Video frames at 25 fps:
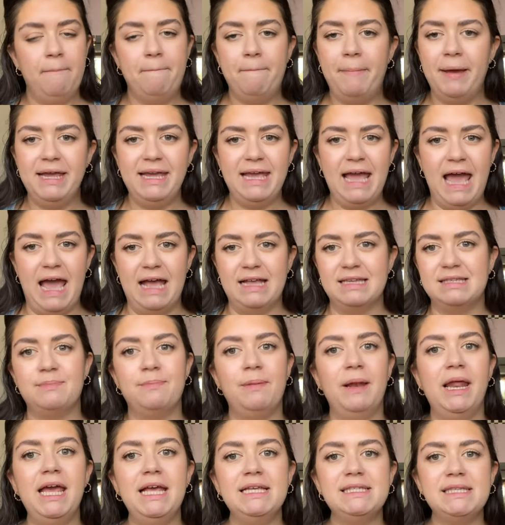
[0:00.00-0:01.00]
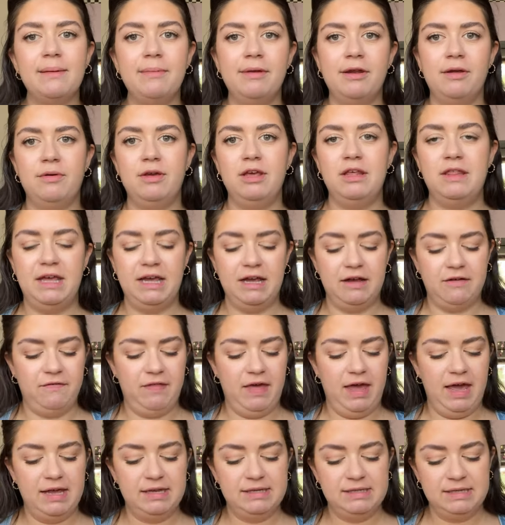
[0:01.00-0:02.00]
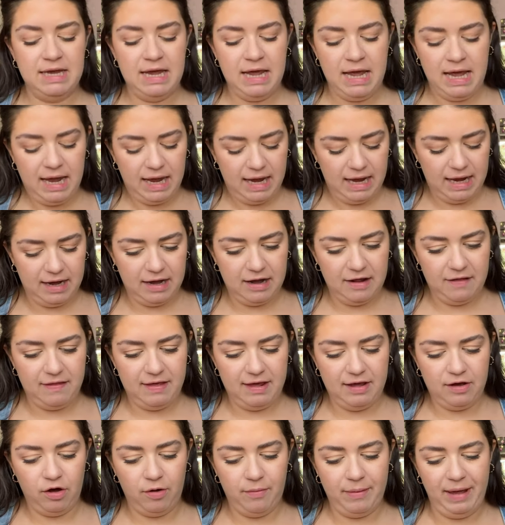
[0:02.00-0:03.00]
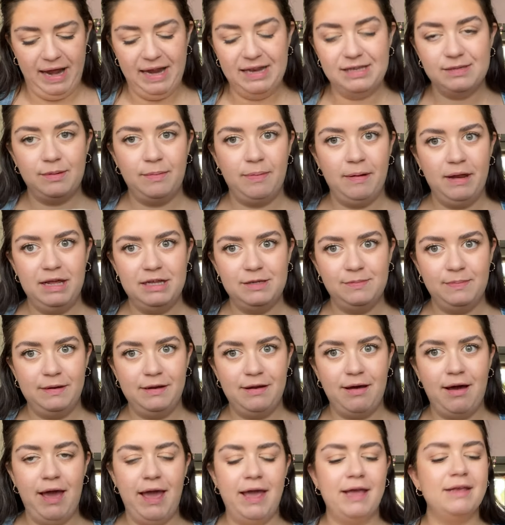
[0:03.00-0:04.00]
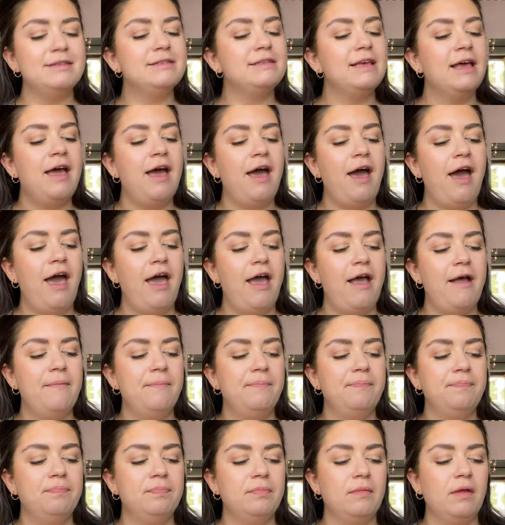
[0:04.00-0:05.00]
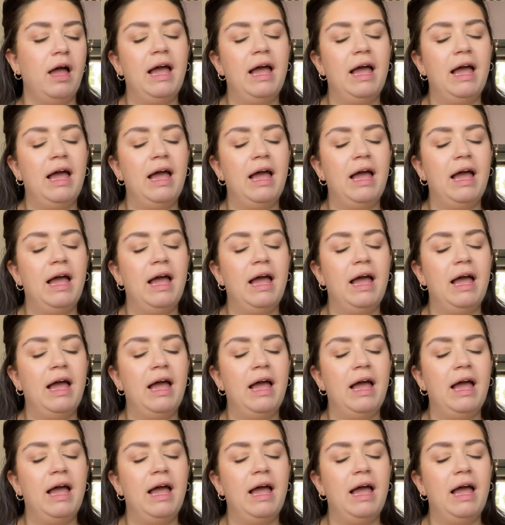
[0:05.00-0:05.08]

but yes please let me know what you think of this in the comments but please be nice um,